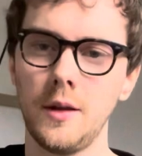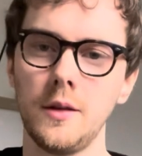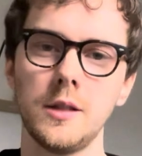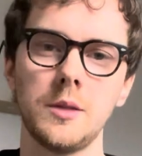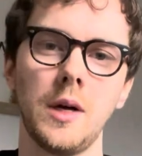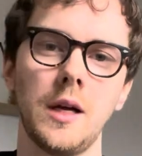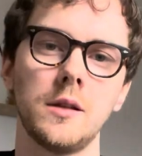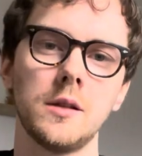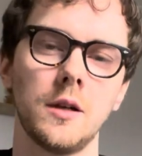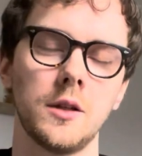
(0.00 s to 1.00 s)
then this pattern
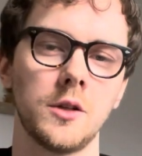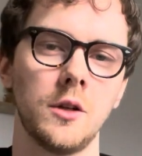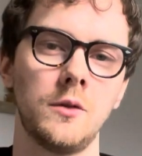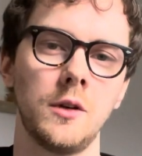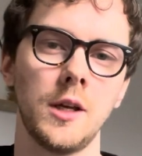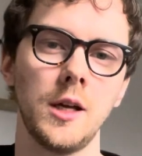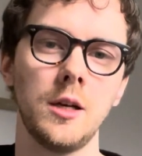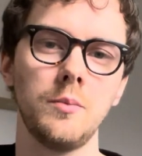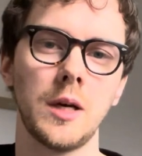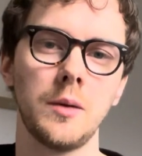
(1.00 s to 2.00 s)
starts over
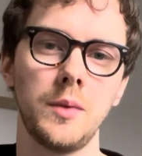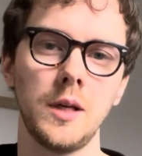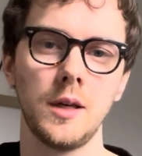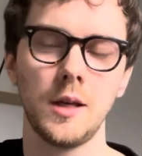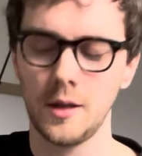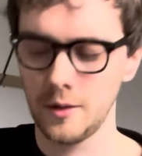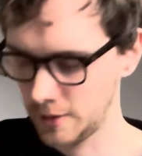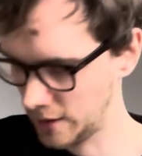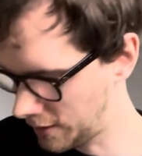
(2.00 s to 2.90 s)
again by picking with the